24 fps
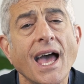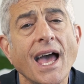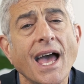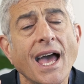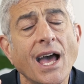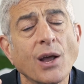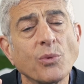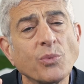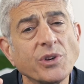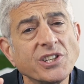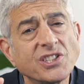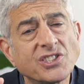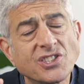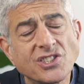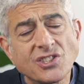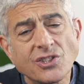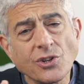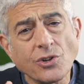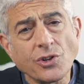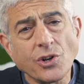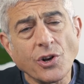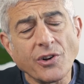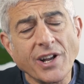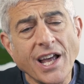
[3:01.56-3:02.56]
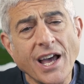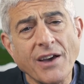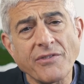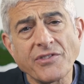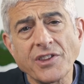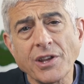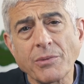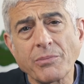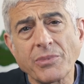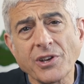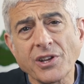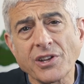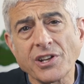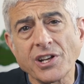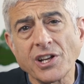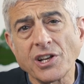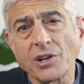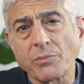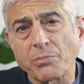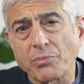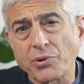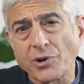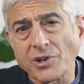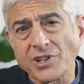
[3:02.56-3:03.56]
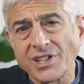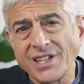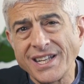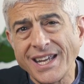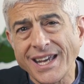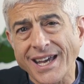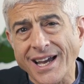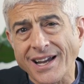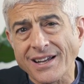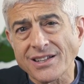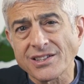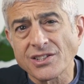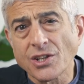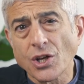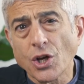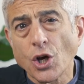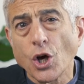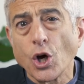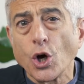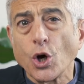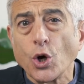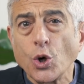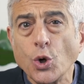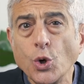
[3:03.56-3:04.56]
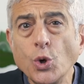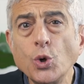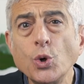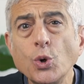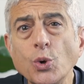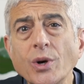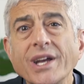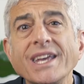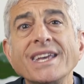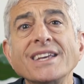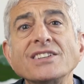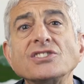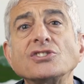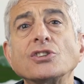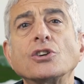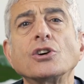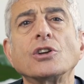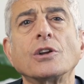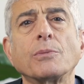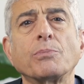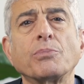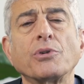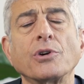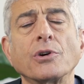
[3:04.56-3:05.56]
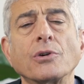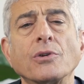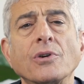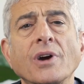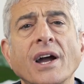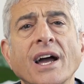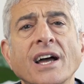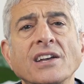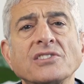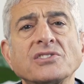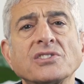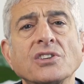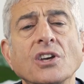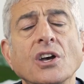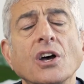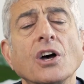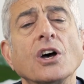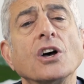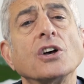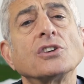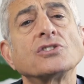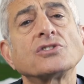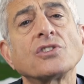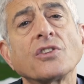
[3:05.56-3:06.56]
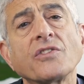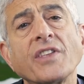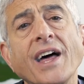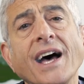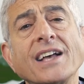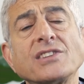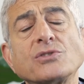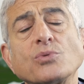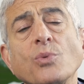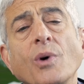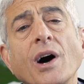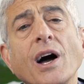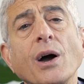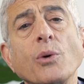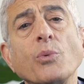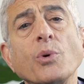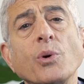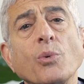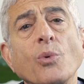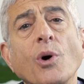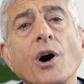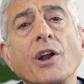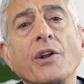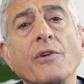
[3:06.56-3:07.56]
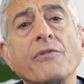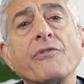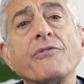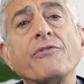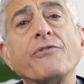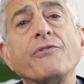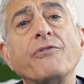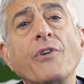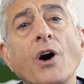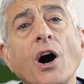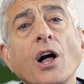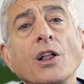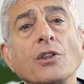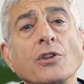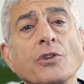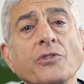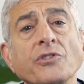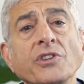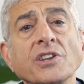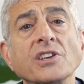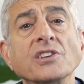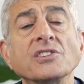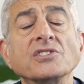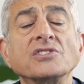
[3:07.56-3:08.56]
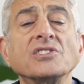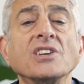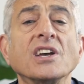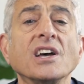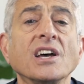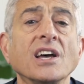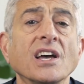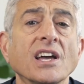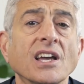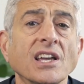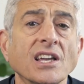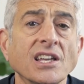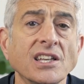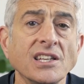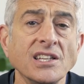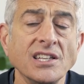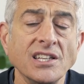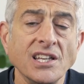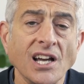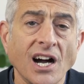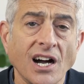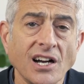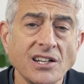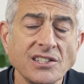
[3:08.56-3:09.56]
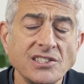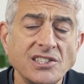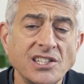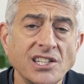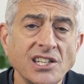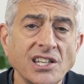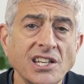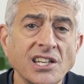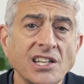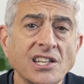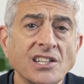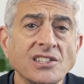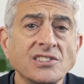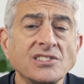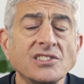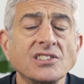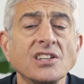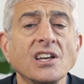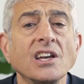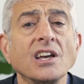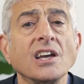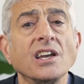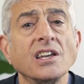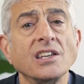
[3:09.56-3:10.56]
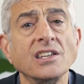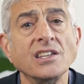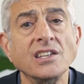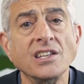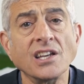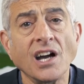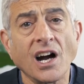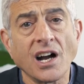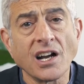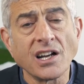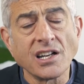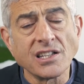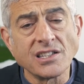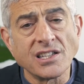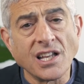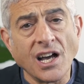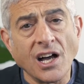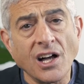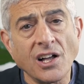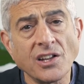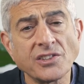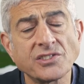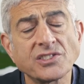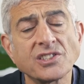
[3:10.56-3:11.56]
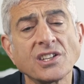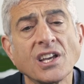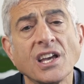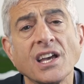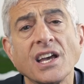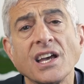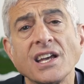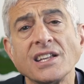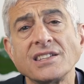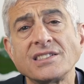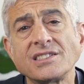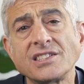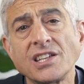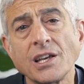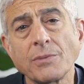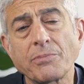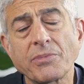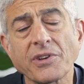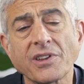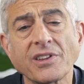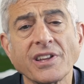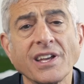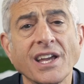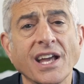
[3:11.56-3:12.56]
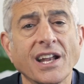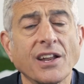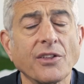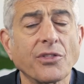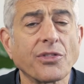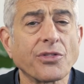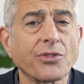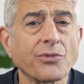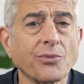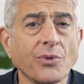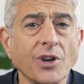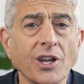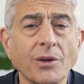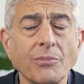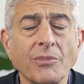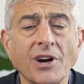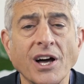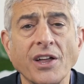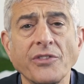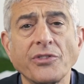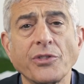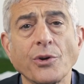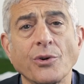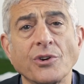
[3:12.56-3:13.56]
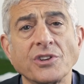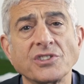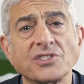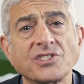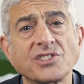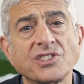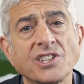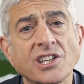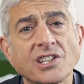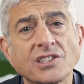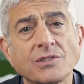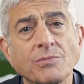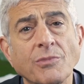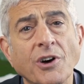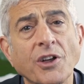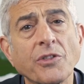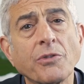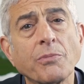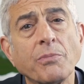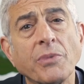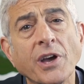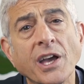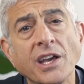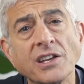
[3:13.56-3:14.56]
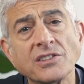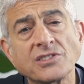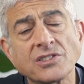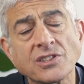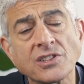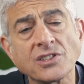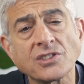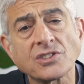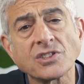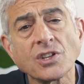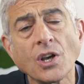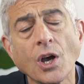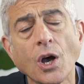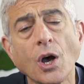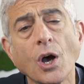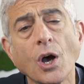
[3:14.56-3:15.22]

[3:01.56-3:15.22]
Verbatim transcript: and we still don't have the ability to predict who is going to progress. So that's why we want to follow these young teens, young adults, typically at a three month or six month basis